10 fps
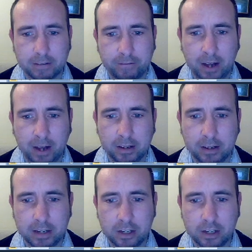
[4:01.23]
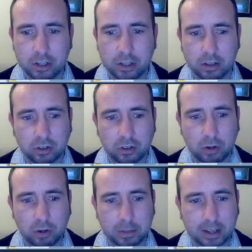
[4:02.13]
validation
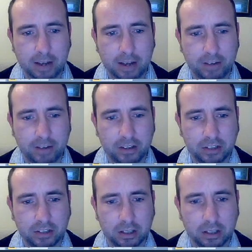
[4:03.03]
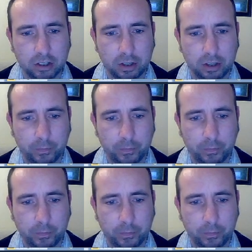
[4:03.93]
script: cafe signature